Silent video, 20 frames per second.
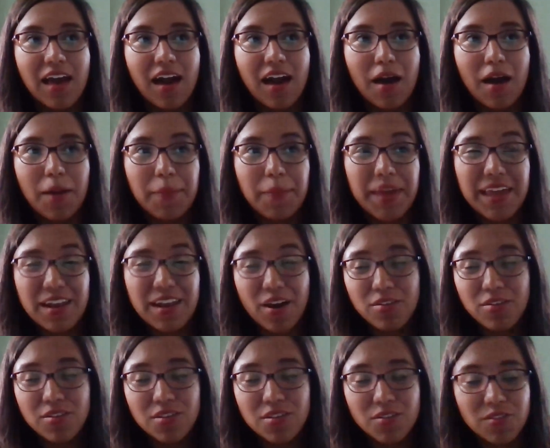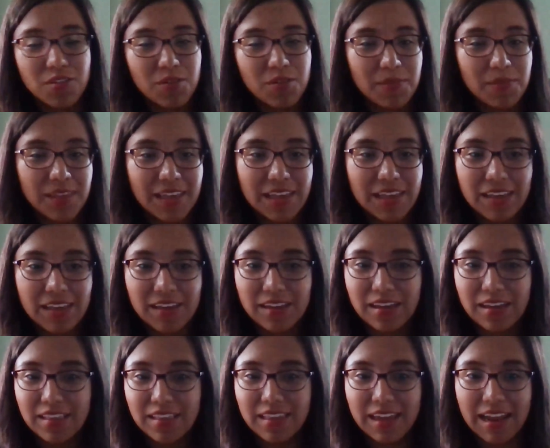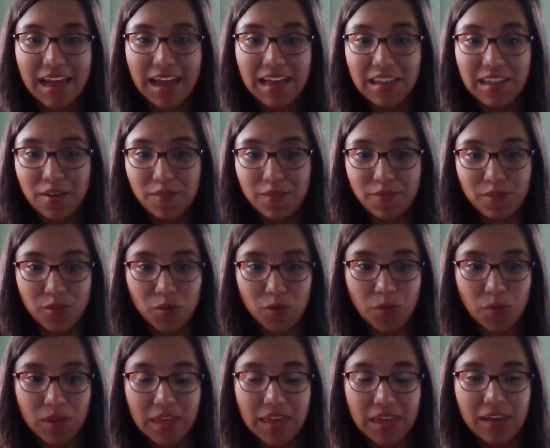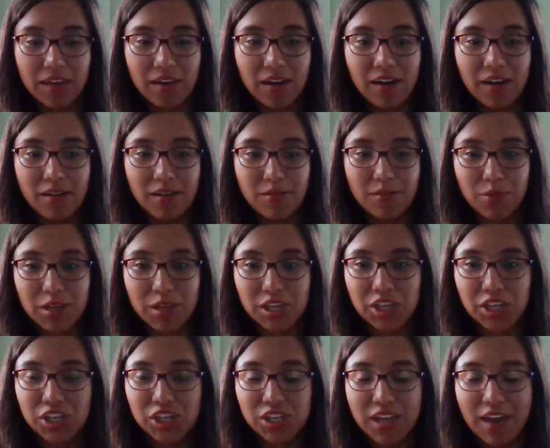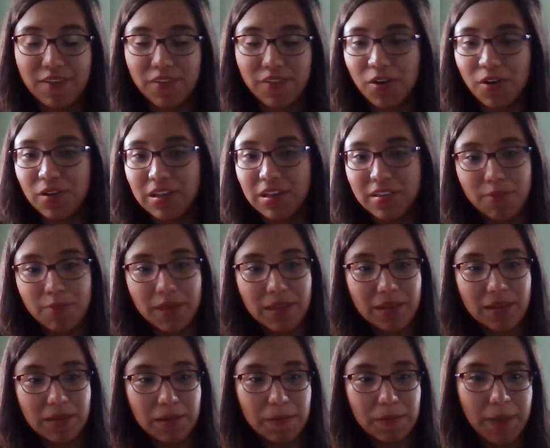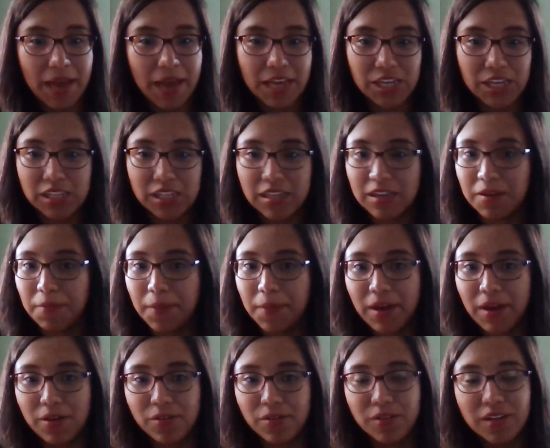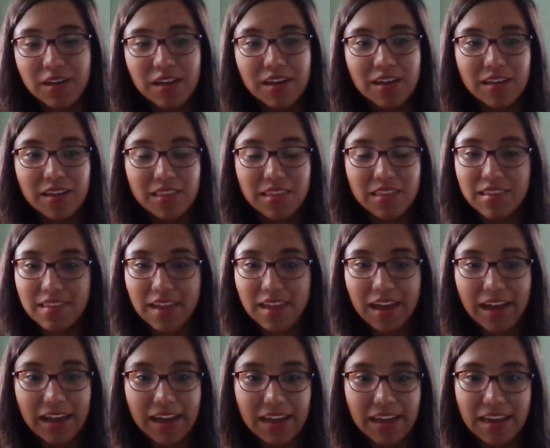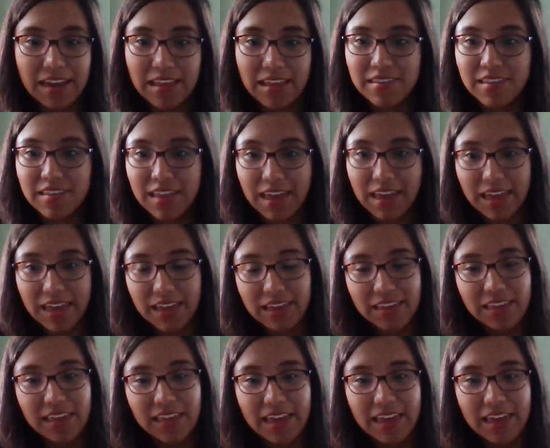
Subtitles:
And also something that I love doing, which I've always been passionate about, design and tech.